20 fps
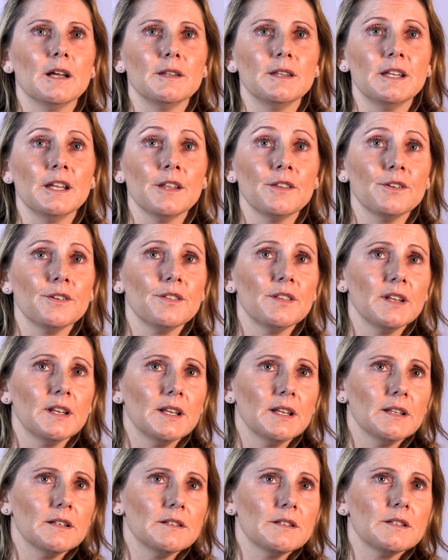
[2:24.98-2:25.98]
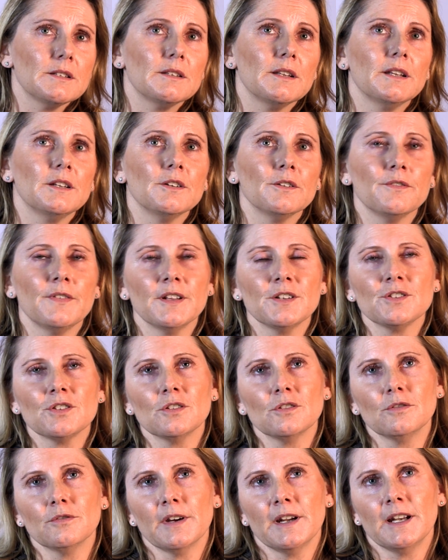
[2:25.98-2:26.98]
The other thing is,
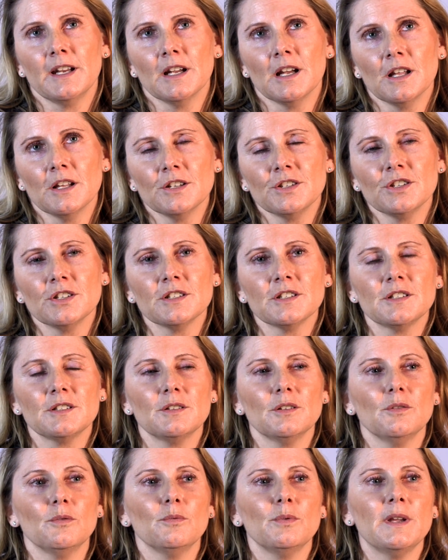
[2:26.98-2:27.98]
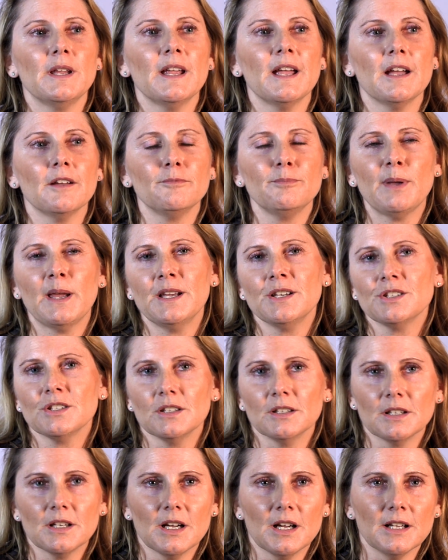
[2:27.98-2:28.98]
interventional radiologists, we have
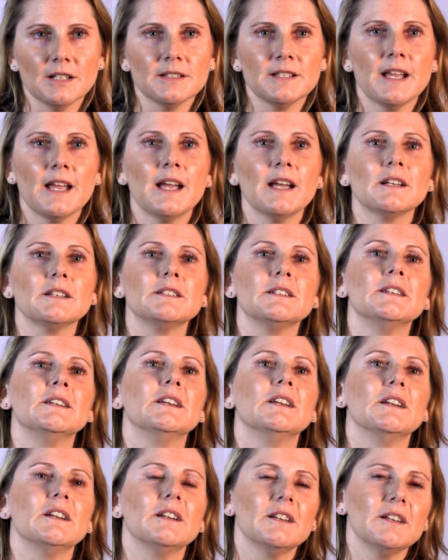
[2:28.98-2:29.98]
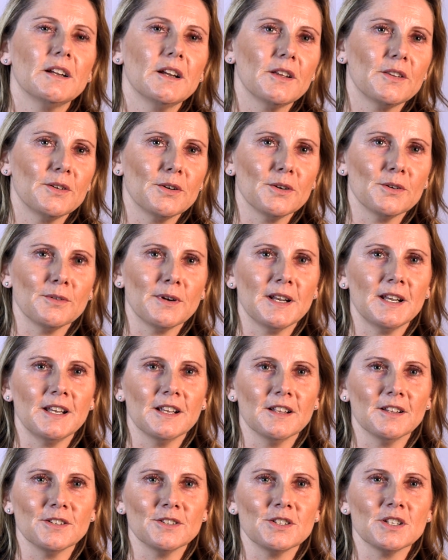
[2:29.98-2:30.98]
patient contact. Other
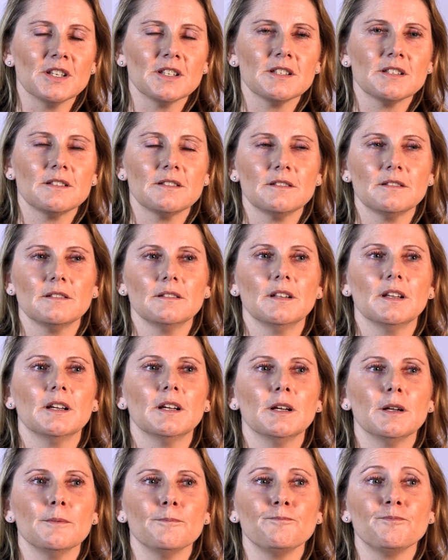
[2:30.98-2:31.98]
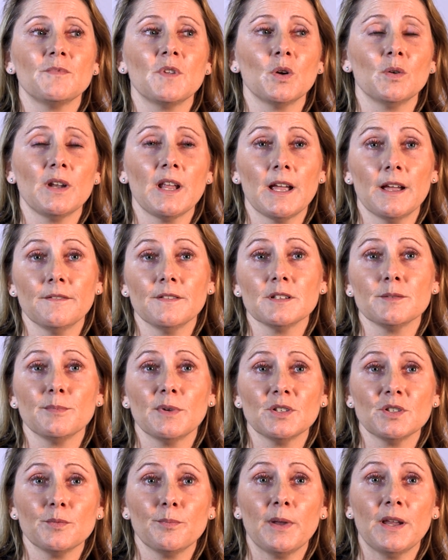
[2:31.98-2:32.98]
radiologists don't have as
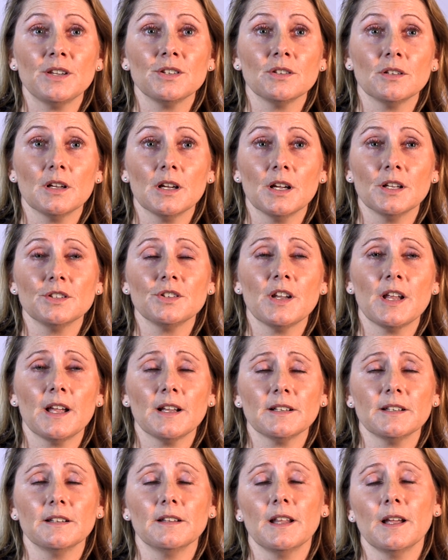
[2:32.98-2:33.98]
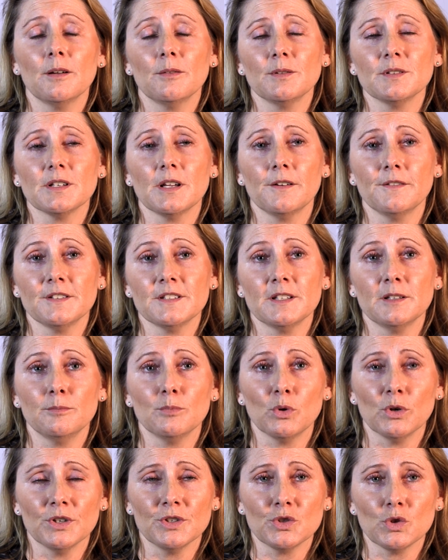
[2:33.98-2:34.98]
much patient contact, and that was obviously
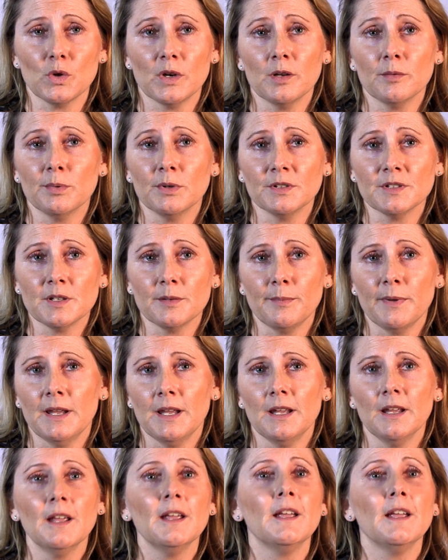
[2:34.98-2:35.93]
more enjoyable to me,